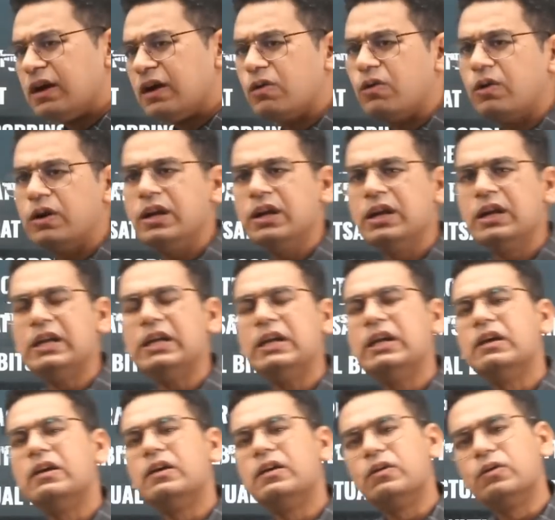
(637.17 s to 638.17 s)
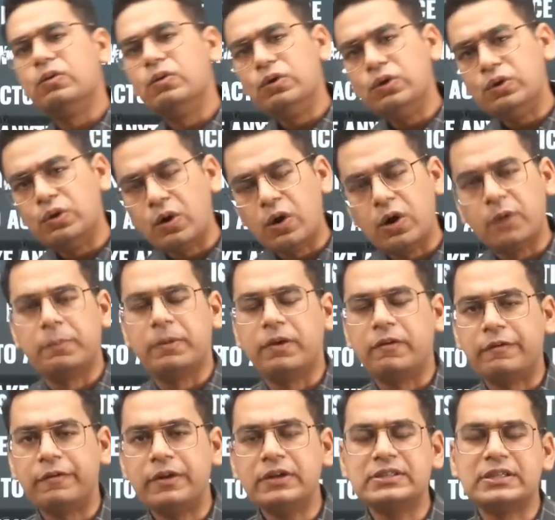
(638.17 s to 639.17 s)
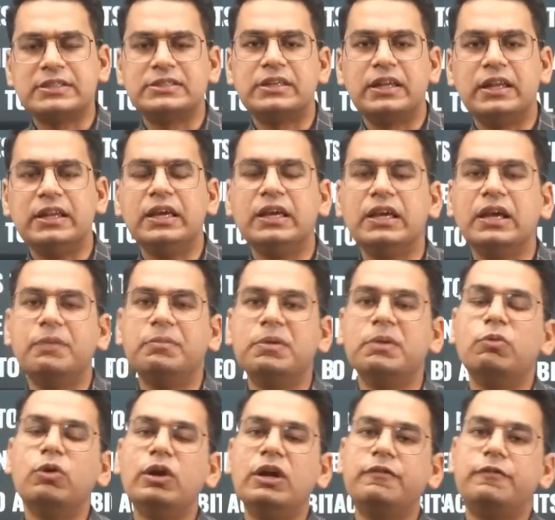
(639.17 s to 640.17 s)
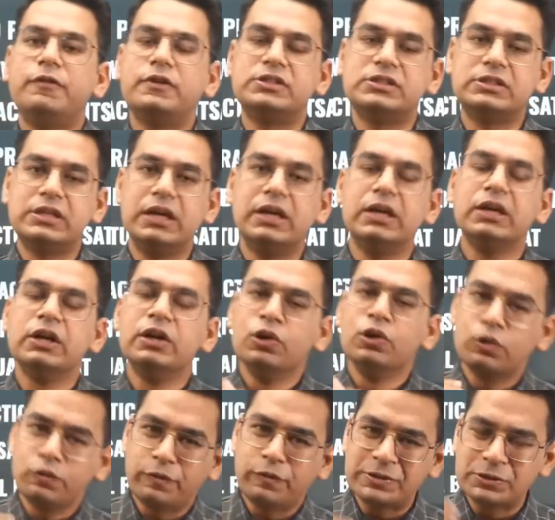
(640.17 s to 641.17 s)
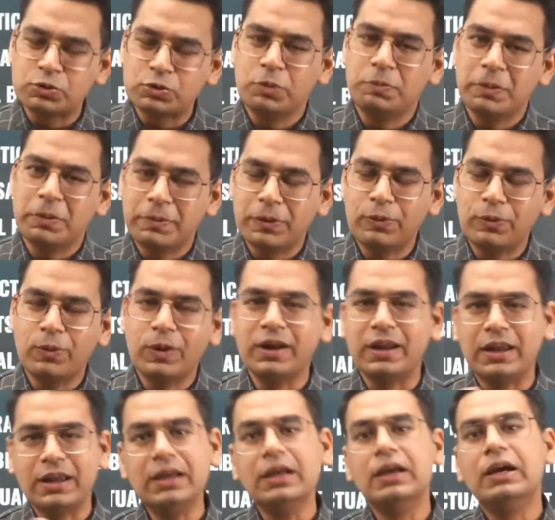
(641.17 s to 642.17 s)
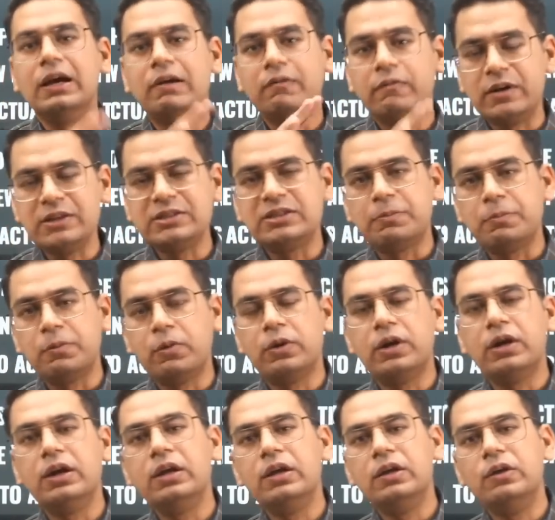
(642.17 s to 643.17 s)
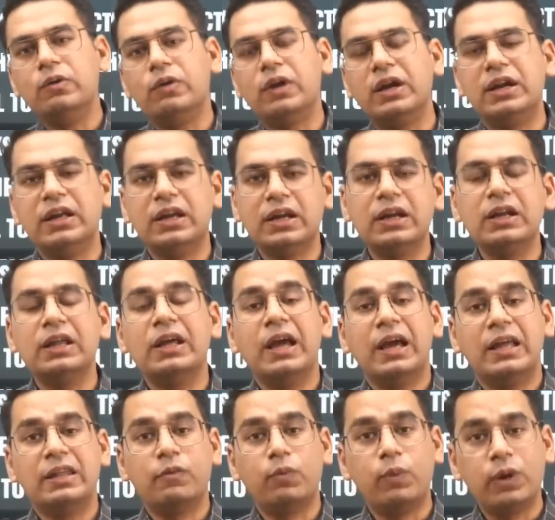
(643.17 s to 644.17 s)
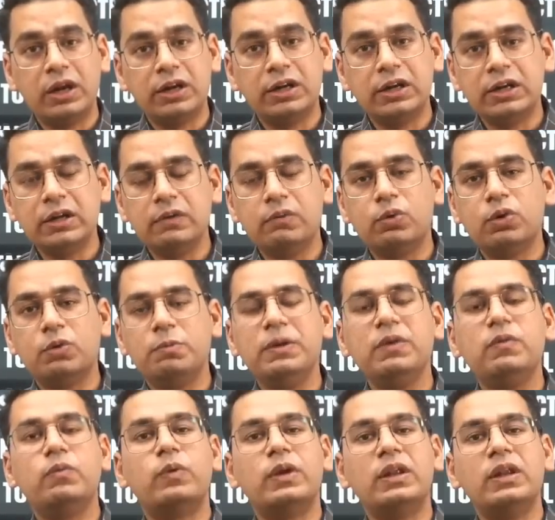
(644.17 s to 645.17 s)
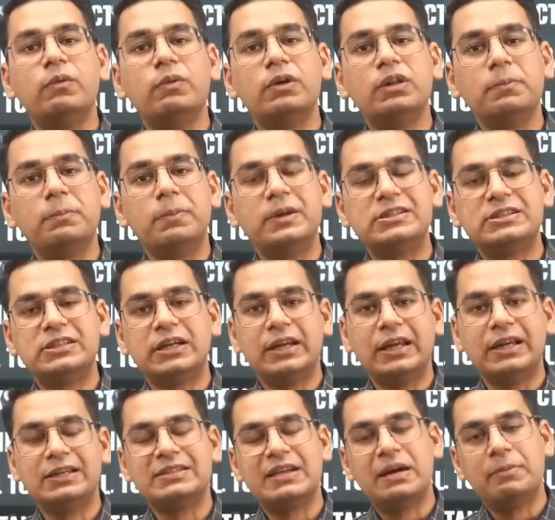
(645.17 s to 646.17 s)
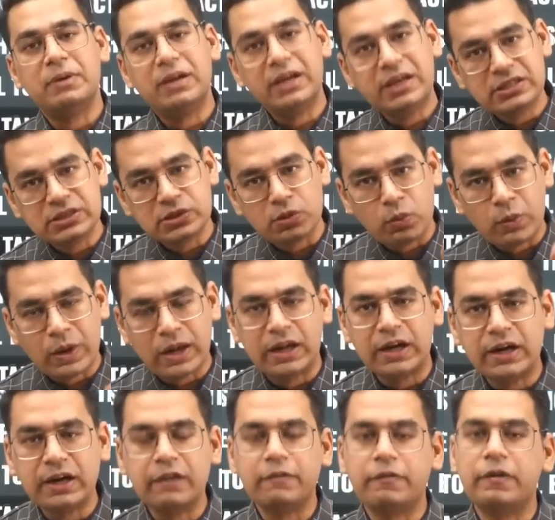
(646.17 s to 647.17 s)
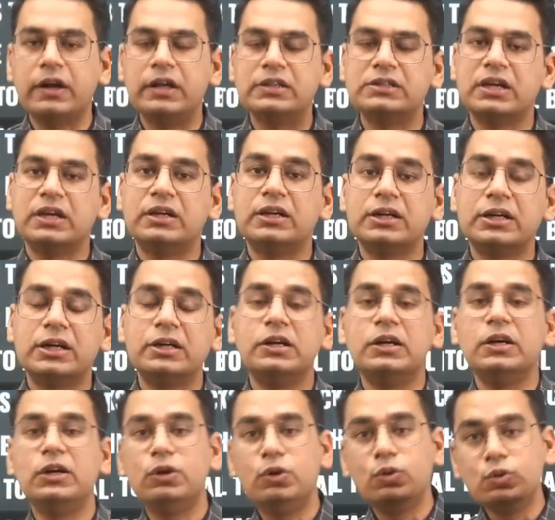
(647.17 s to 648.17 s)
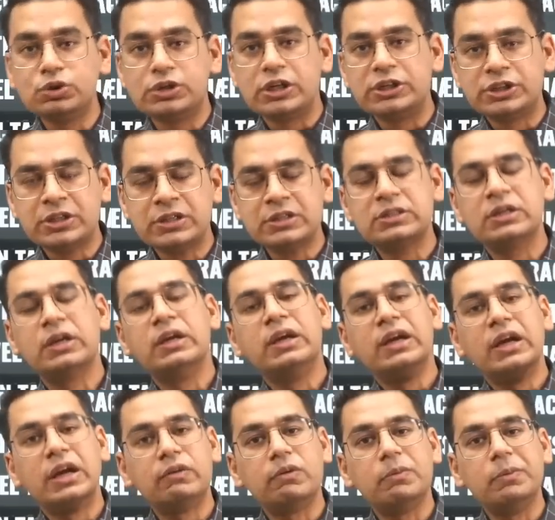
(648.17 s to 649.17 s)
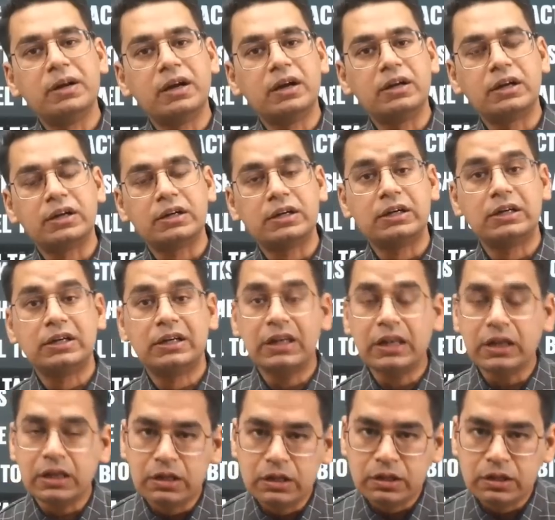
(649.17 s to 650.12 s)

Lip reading: accordingly to your preference. Aisa nahi hai ki humne bola hai first hai to first koi paper hoga, nahi. Once uploaded, you can take it, and the validity would be whenever the BITSAT exam is valid. If it is conducted in two sessions, it will be conducted till